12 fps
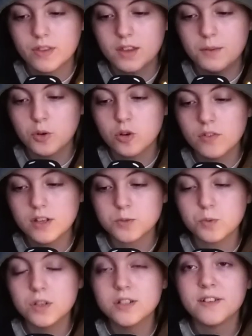And we've got this
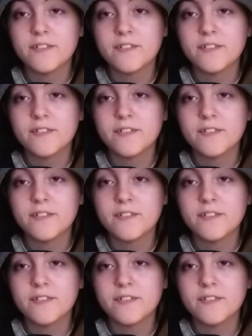one.